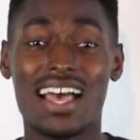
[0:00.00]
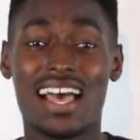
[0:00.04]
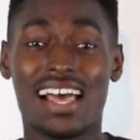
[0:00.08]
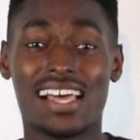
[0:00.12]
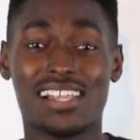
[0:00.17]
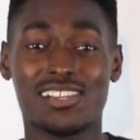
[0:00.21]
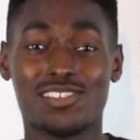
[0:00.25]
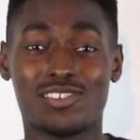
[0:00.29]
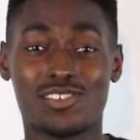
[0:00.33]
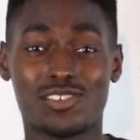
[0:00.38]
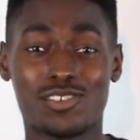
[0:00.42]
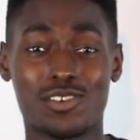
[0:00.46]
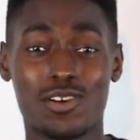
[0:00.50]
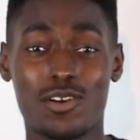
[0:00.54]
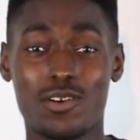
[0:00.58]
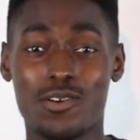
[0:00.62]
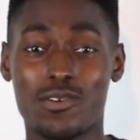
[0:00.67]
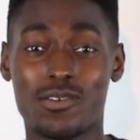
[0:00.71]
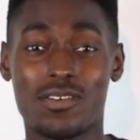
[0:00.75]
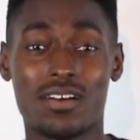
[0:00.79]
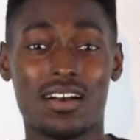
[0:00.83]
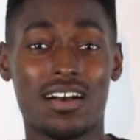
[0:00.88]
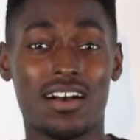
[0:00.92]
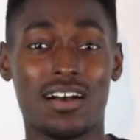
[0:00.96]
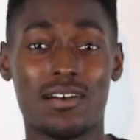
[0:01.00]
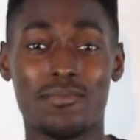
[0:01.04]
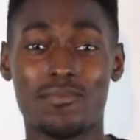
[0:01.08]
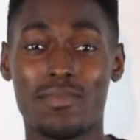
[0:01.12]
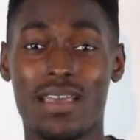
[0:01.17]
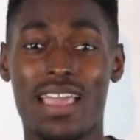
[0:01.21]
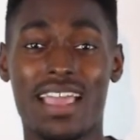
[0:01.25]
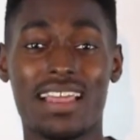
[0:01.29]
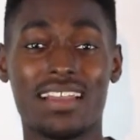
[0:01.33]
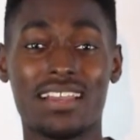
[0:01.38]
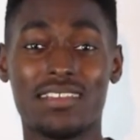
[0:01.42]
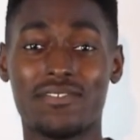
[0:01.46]
And so
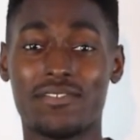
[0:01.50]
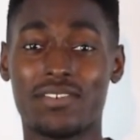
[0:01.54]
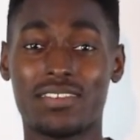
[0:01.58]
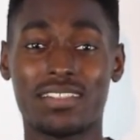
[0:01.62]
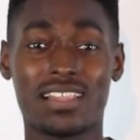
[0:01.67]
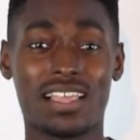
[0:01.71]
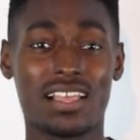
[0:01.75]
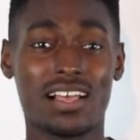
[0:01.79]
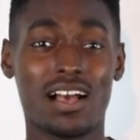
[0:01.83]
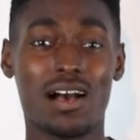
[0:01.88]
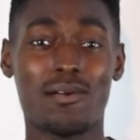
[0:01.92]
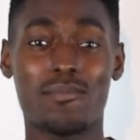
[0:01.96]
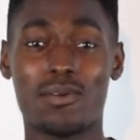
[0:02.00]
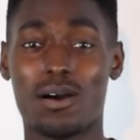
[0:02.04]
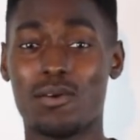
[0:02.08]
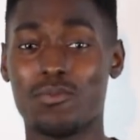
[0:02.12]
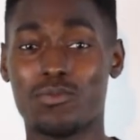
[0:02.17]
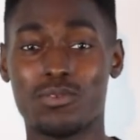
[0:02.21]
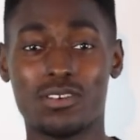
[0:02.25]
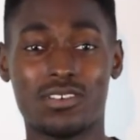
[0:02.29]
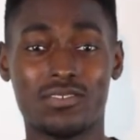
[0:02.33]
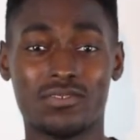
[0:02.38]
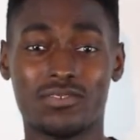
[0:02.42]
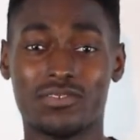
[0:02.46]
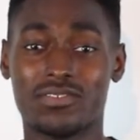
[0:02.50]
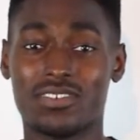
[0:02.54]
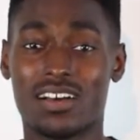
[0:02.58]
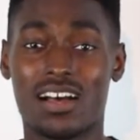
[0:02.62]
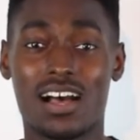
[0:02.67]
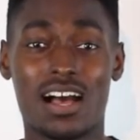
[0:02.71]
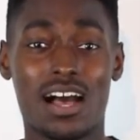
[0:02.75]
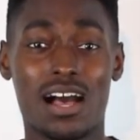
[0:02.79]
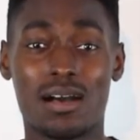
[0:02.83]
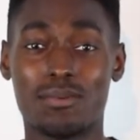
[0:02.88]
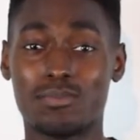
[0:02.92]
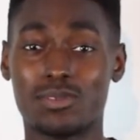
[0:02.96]
anything they come up with,
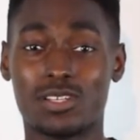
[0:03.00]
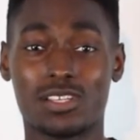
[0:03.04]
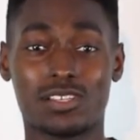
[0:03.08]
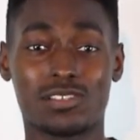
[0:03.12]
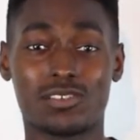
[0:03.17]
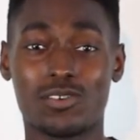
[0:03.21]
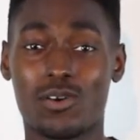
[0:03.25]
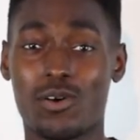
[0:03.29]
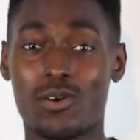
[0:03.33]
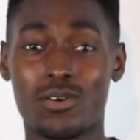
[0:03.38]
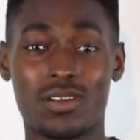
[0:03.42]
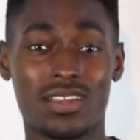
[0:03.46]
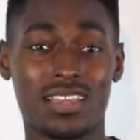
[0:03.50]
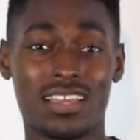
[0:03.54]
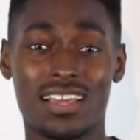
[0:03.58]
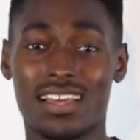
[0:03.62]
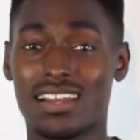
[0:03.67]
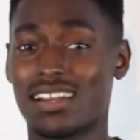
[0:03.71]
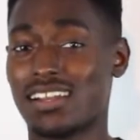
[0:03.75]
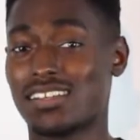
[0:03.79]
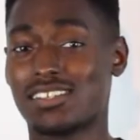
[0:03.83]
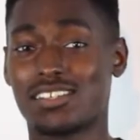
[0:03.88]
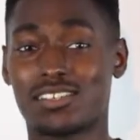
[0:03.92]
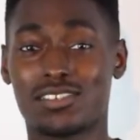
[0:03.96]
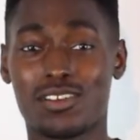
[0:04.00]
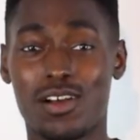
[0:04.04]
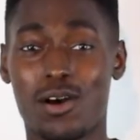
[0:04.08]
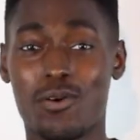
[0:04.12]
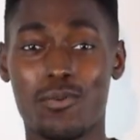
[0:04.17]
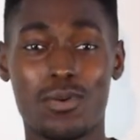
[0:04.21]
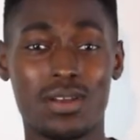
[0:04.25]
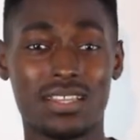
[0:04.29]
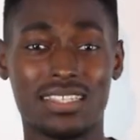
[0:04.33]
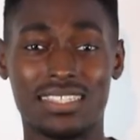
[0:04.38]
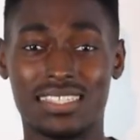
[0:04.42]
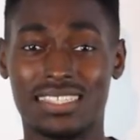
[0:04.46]
I'm just on it and I just
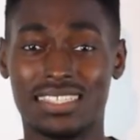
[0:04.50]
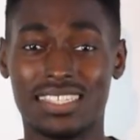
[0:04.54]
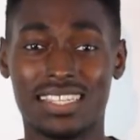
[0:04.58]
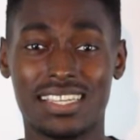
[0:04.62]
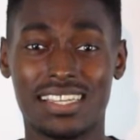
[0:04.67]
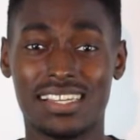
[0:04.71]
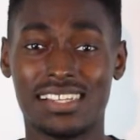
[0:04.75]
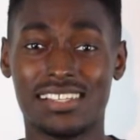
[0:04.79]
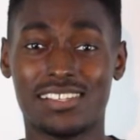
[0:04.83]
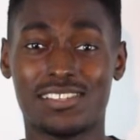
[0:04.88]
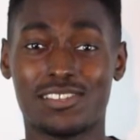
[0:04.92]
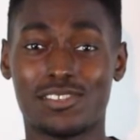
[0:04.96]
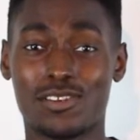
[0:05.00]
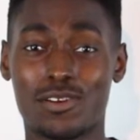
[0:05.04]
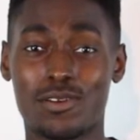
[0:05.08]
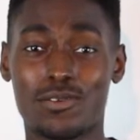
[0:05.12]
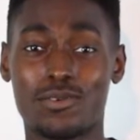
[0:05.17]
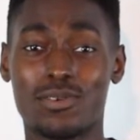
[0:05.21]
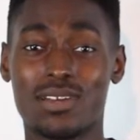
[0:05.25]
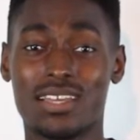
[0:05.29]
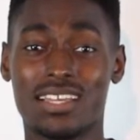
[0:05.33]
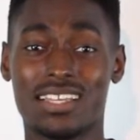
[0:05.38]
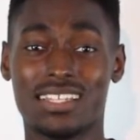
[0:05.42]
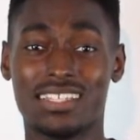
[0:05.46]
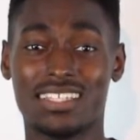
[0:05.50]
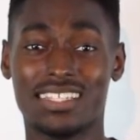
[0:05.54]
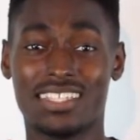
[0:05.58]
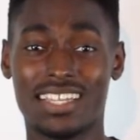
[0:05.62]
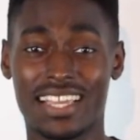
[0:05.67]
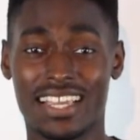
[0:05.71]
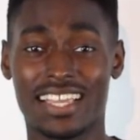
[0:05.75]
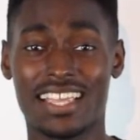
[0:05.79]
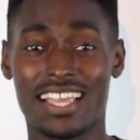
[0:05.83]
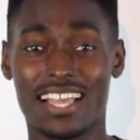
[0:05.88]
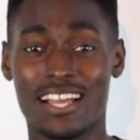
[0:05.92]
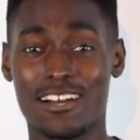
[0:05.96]
can't wait to see it. So
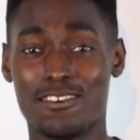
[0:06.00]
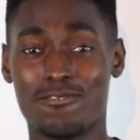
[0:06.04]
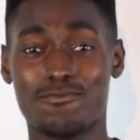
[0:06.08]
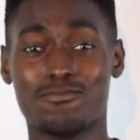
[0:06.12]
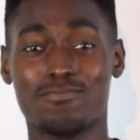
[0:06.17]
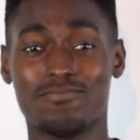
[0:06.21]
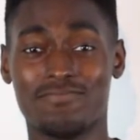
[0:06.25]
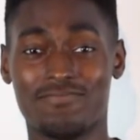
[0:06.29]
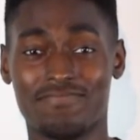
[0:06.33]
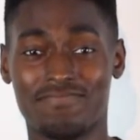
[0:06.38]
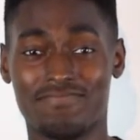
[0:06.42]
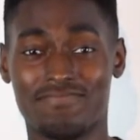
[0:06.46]
check it out.